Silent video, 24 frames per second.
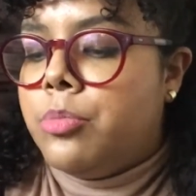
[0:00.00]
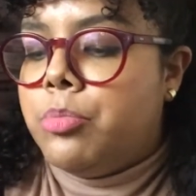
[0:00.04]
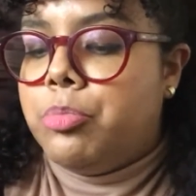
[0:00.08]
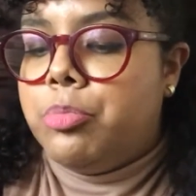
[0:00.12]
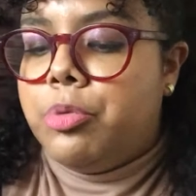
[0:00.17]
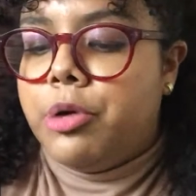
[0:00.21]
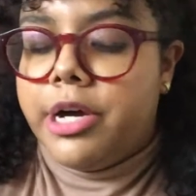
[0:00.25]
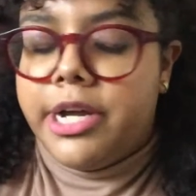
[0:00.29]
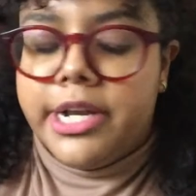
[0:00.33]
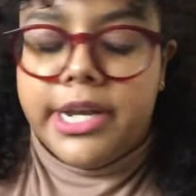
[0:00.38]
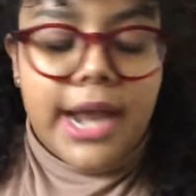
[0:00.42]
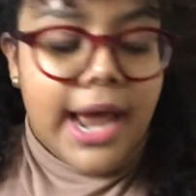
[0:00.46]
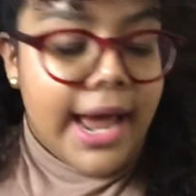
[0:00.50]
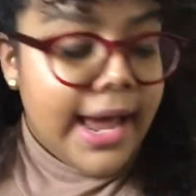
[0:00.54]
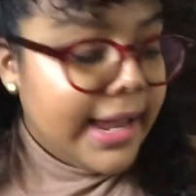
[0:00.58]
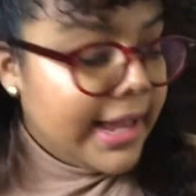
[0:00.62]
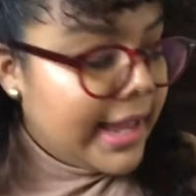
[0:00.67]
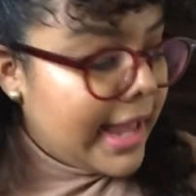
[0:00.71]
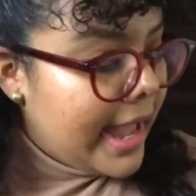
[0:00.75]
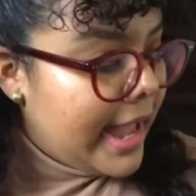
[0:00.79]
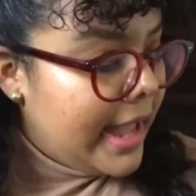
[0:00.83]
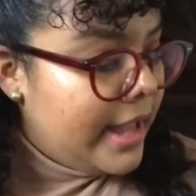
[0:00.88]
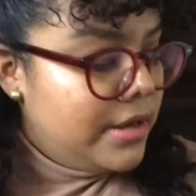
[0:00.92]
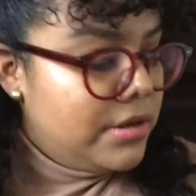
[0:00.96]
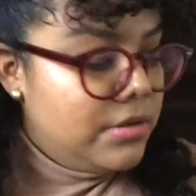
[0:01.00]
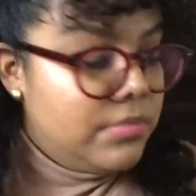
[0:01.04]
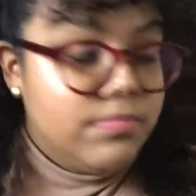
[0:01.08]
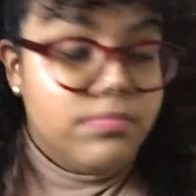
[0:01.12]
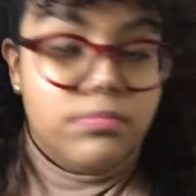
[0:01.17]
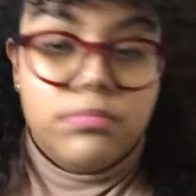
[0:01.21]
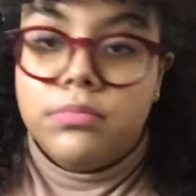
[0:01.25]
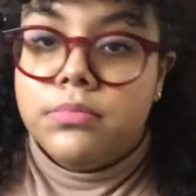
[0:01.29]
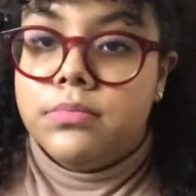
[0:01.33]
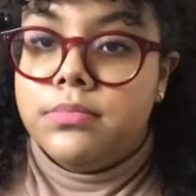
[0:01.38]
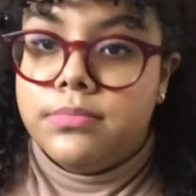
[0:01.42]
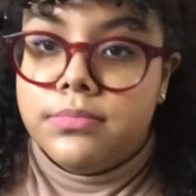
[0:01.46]
but again,
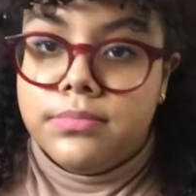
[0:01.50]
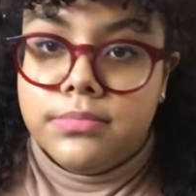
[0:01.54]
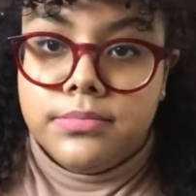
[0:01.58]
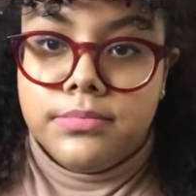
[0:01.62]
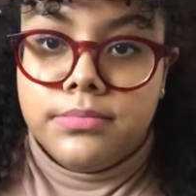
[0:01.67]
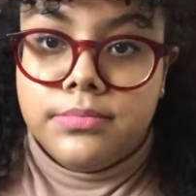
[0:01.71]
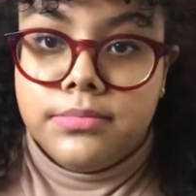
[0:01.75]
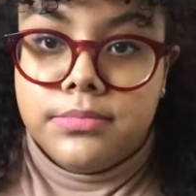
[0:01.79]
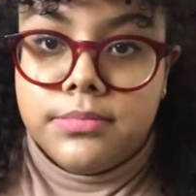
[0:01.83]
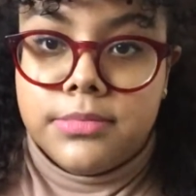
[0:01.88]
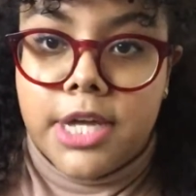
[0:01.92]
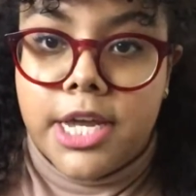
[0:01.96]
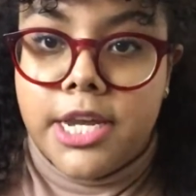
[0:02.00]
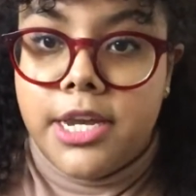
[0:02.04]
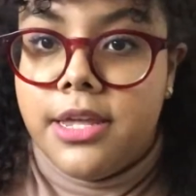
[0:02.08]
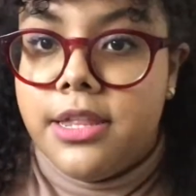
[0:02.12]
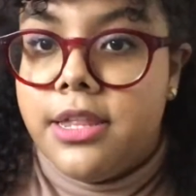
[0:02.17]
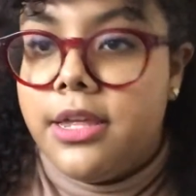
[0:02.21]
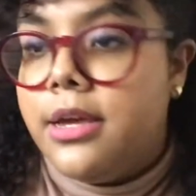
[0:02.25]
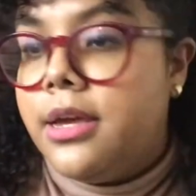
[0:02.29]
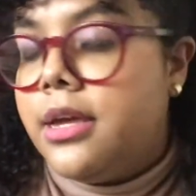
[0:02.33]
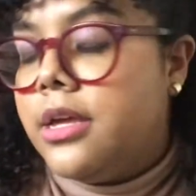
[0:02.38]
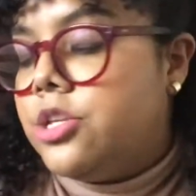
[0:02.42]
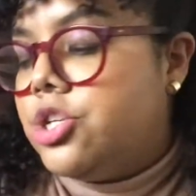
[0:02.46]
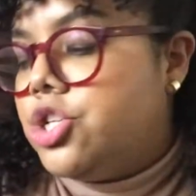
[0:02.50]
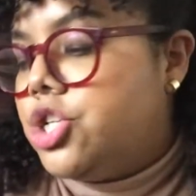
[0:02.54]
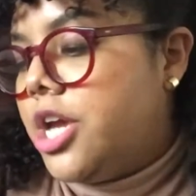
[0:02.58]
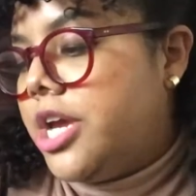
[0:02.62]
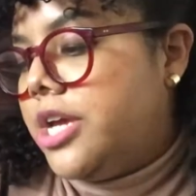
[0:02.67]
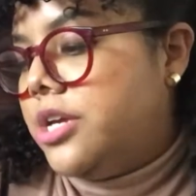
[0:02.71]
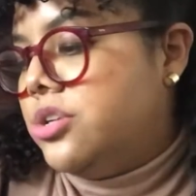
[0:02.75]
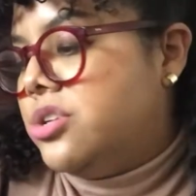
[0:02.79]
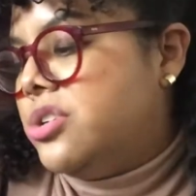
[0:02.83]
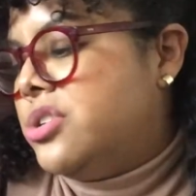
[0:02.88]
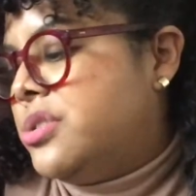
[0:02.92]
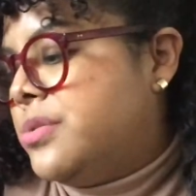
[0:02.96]
anything can
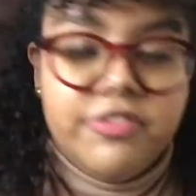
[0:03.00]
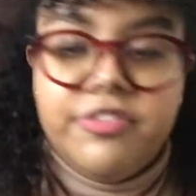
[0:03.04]
change.